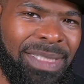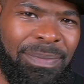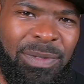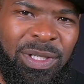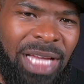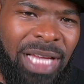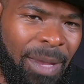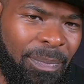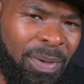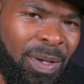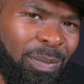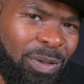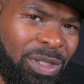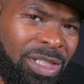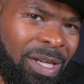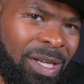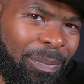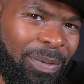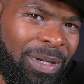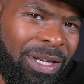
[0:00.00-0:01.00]
I mean, you got people
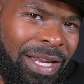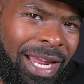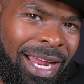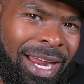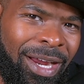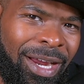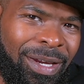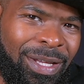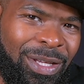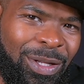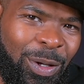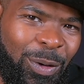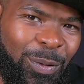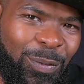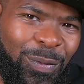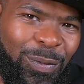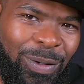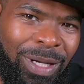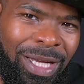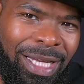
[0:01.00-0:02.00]
jumping in the air,
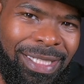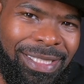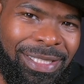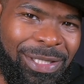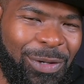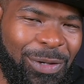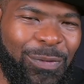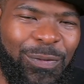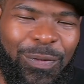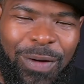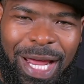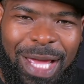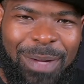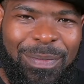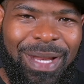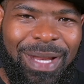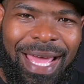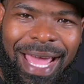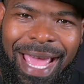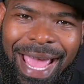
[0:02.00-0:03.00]
still frame in
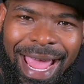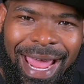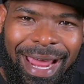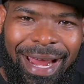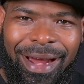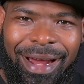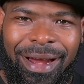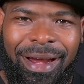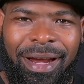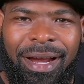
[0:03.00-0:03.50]
the air,